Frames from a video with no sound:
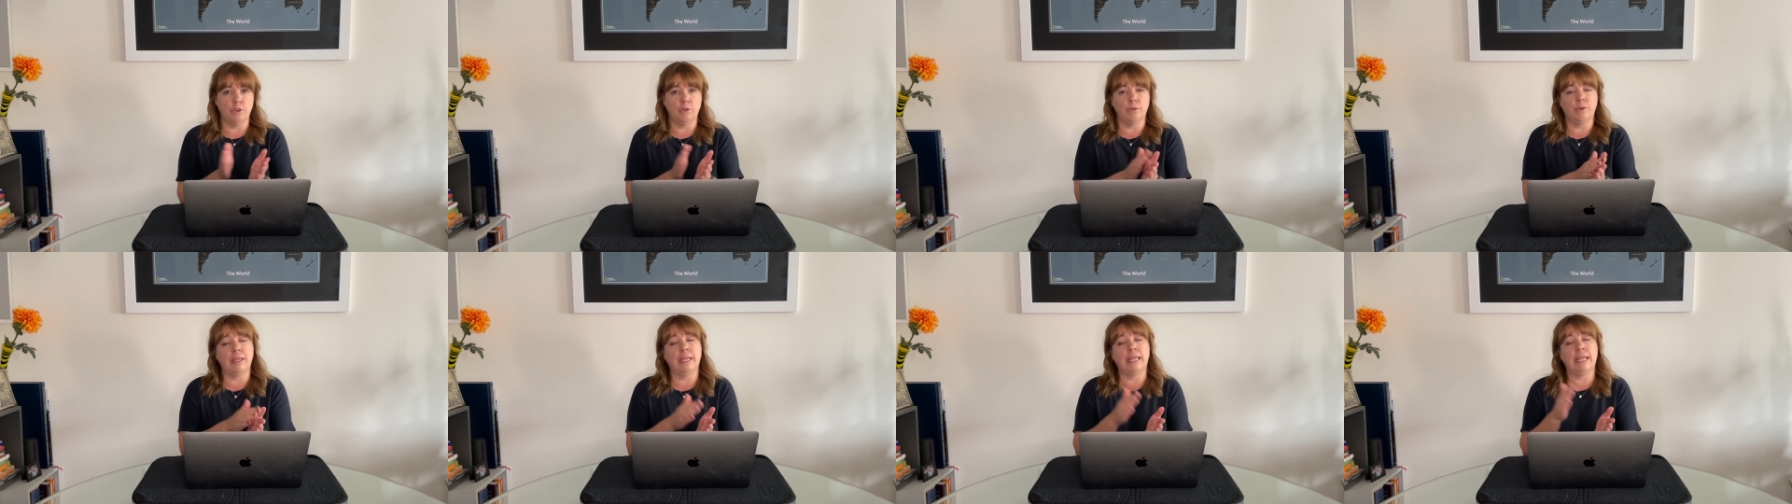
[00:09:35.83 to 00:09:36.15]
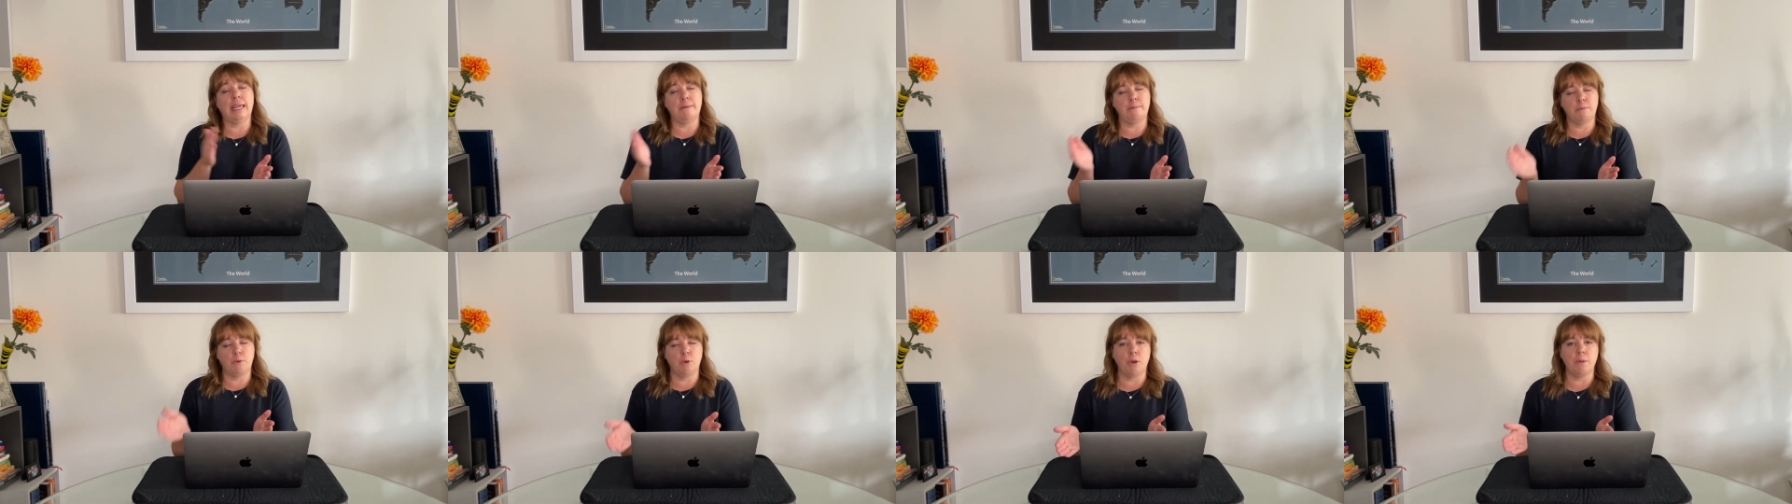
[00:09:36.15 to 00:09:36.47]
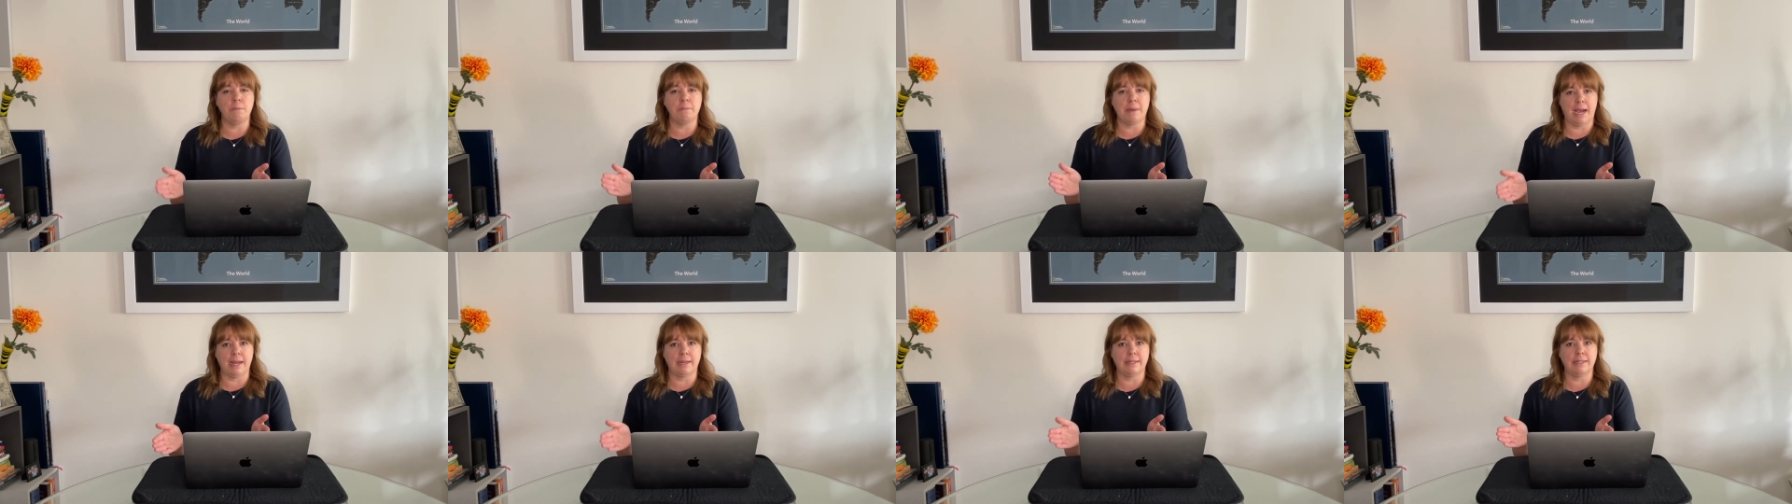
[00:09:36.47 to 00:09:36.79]
you can keep
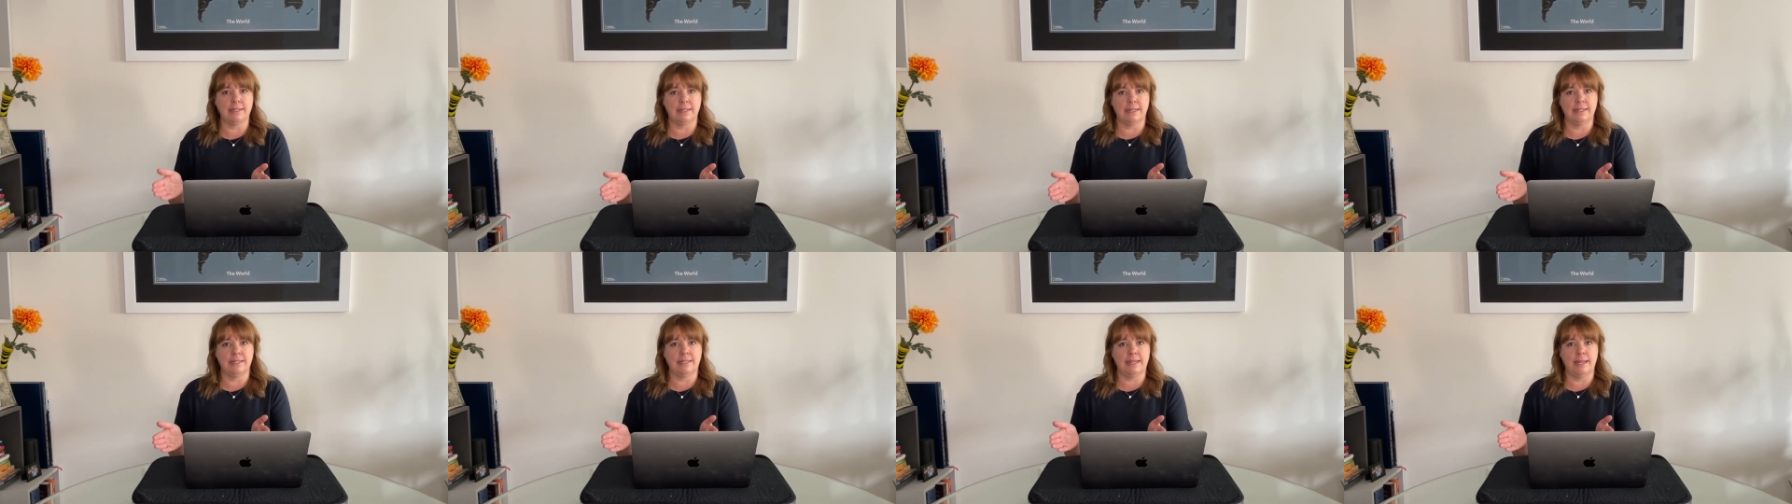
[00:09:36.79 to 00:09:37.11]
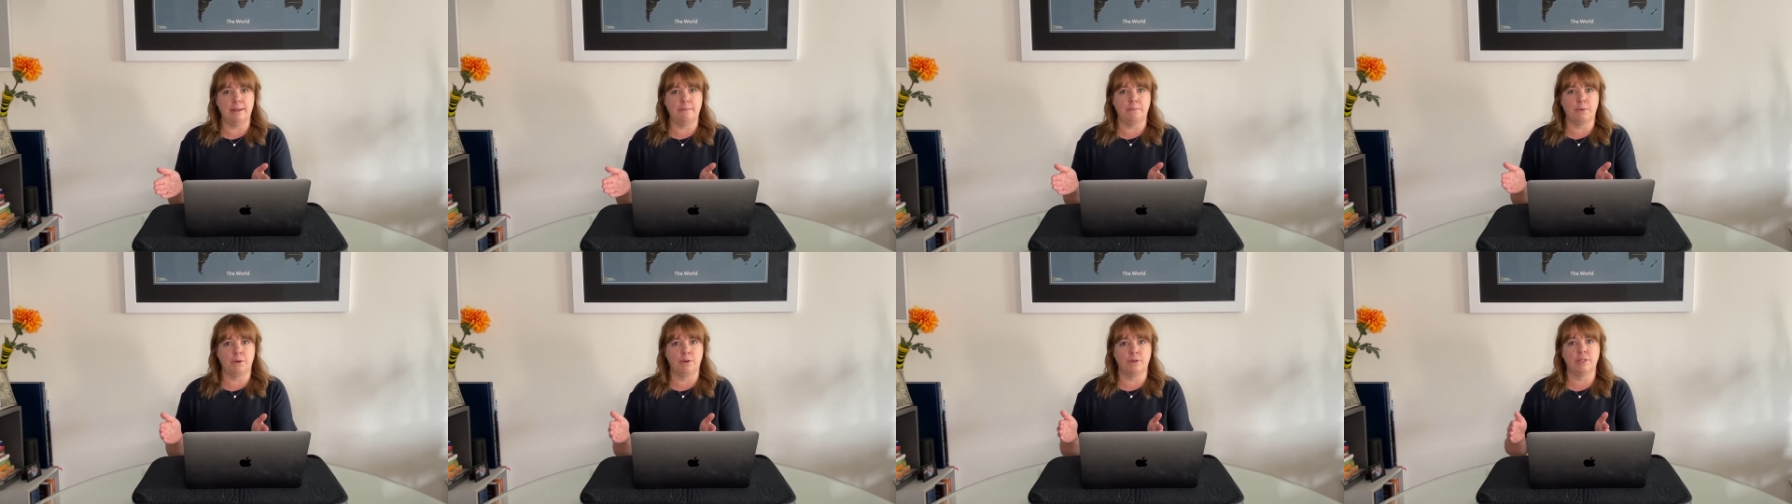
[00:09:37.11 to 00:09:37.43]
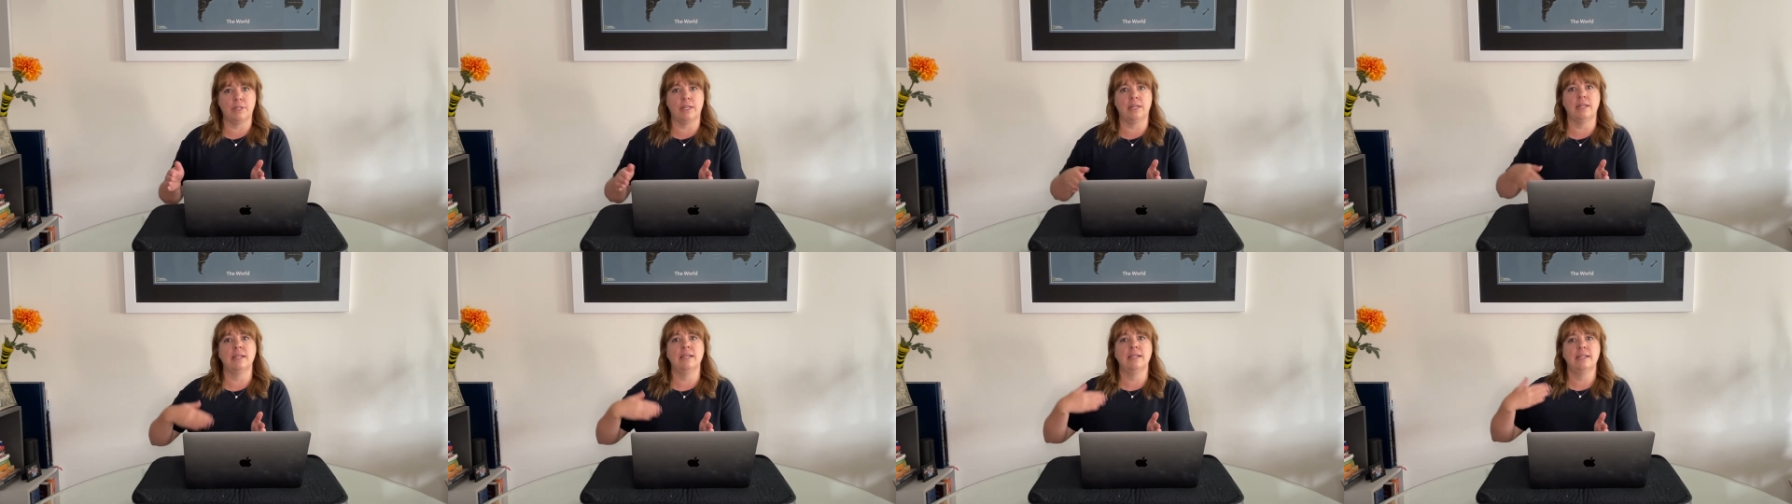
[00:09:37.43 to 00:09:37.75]
going back to that same
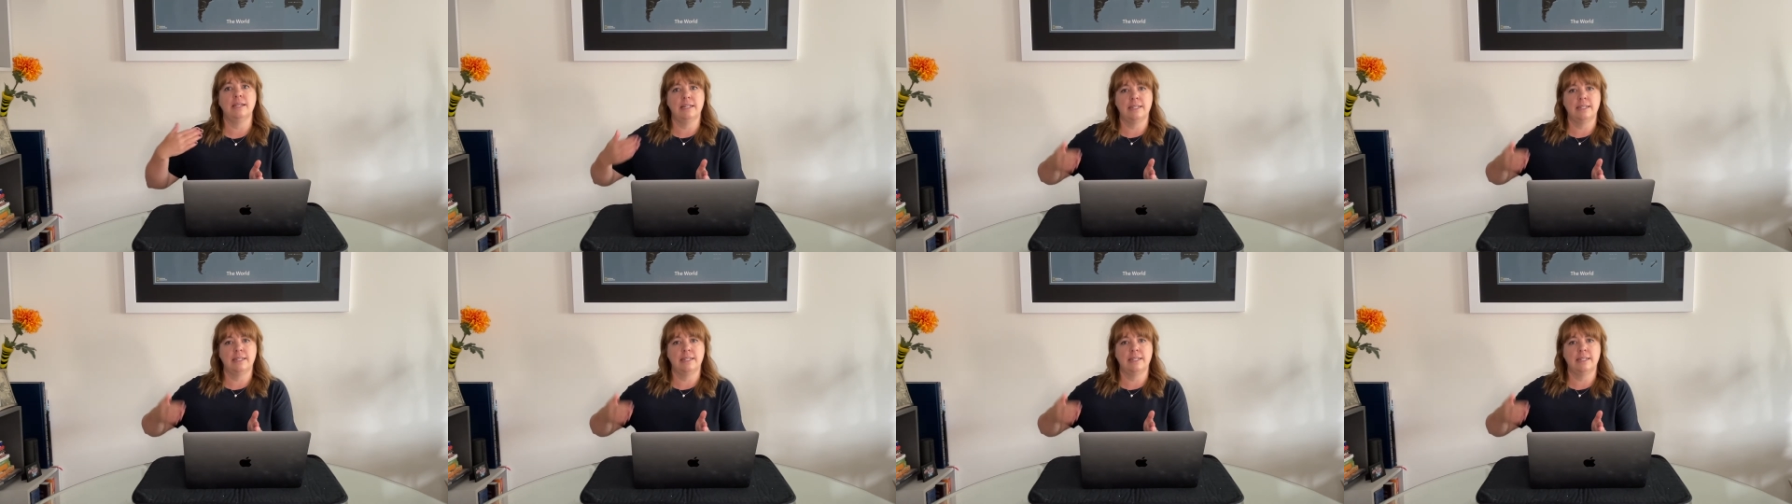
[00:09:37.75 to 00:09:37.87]
person